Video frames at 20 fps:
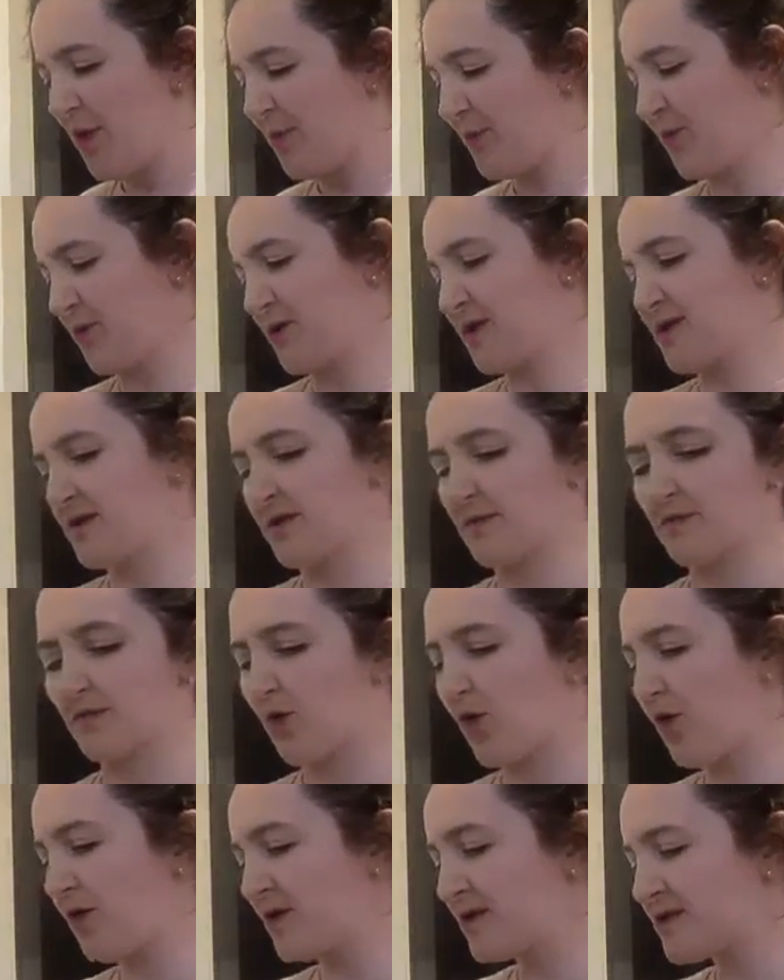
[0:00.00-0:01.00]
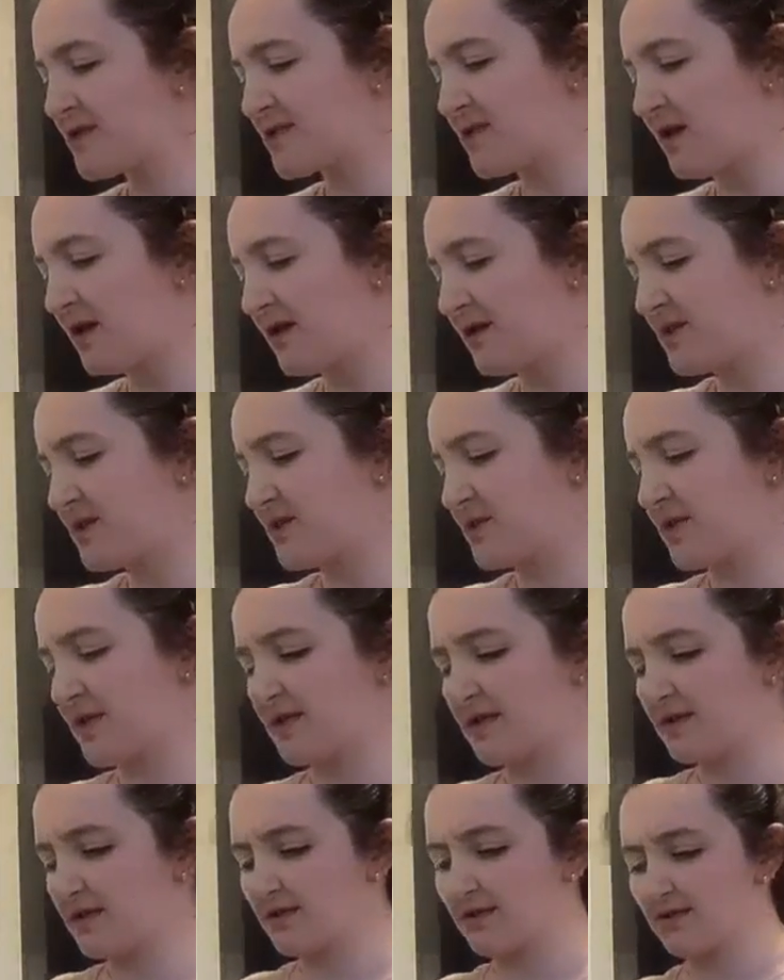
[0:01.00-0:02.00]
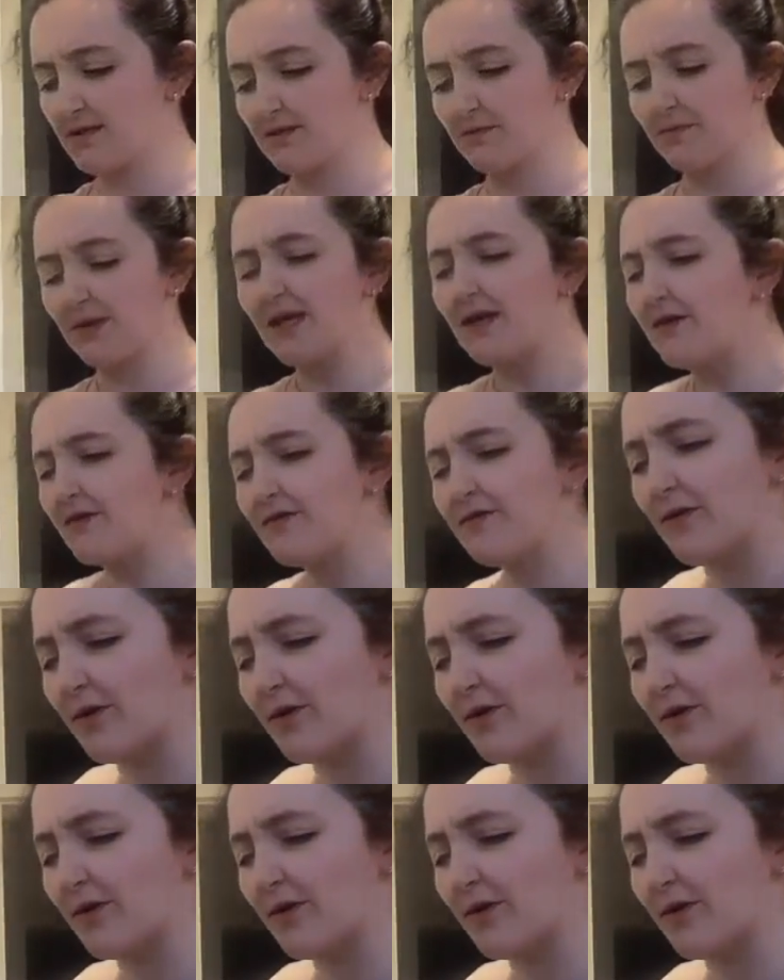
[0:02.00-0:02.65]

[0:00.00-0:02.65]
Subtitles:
put some cornstarch in the beef,